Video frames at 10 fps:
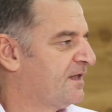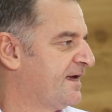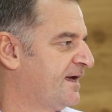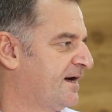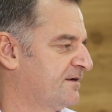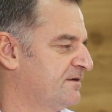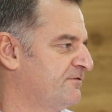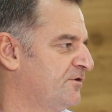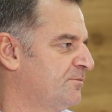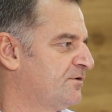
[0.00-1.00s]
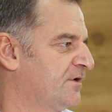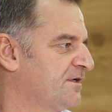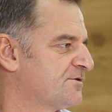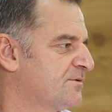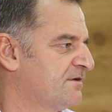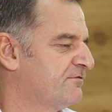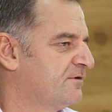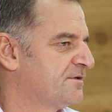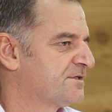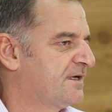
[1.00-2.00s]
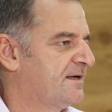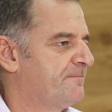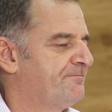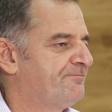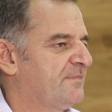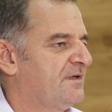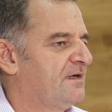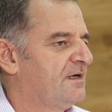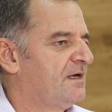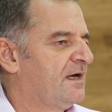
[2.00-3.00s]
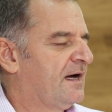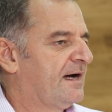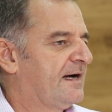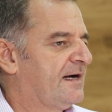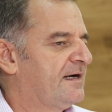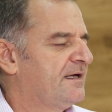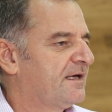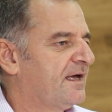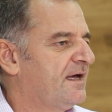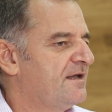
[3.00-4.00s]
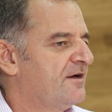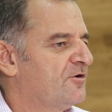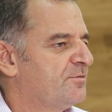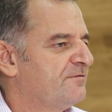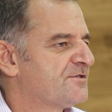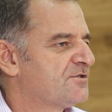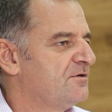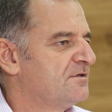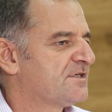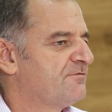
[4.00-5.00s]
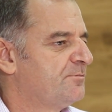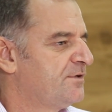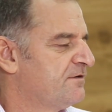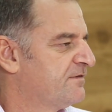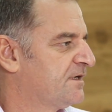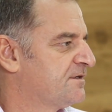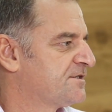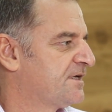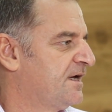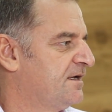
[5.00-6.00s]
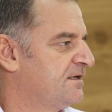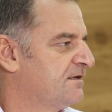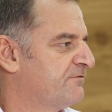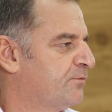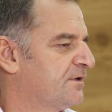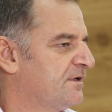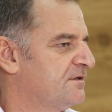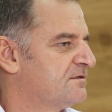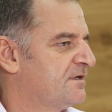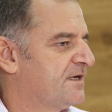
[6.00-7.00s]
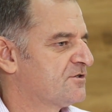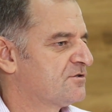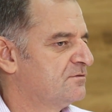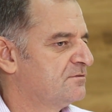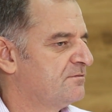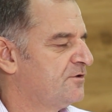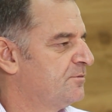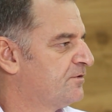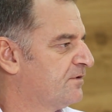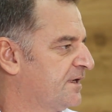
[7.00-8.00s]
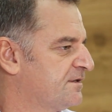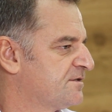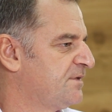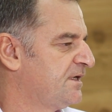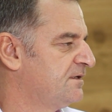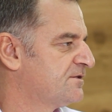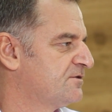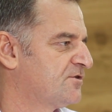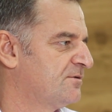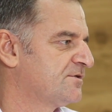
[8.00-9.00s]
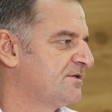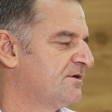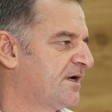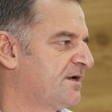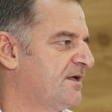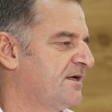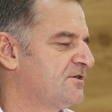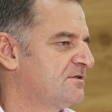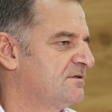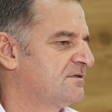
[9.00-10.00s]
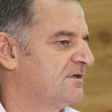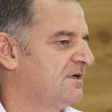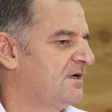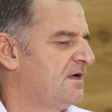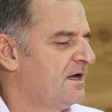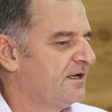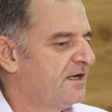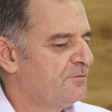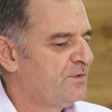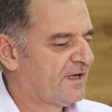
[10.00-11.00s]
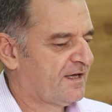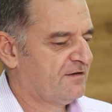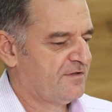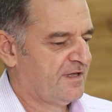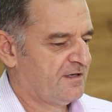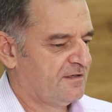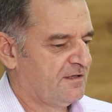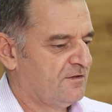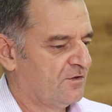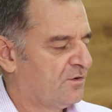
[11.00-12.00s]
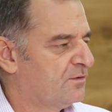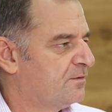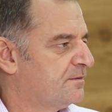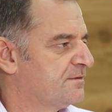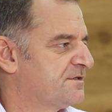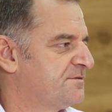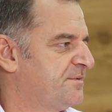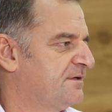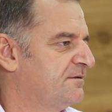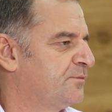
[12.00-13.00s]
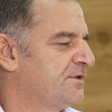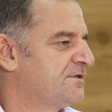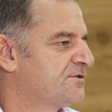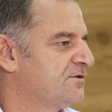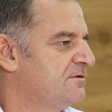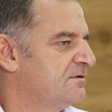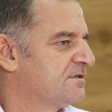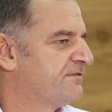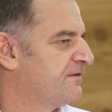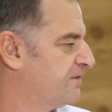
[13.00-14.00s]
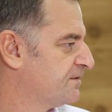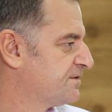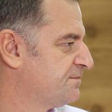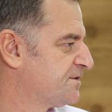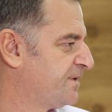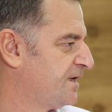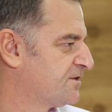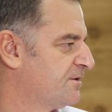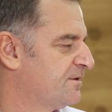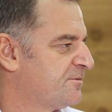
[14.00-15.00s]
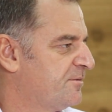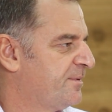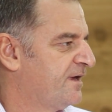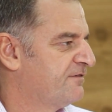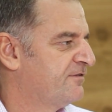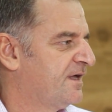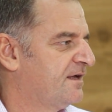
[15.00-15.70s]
layout of human rights when they first come. It can help if students have a bit of an understanding of what international human rights means in terms of the United Nations. Again, we cover that in the course, but when students, if they've got some spare time to prepare for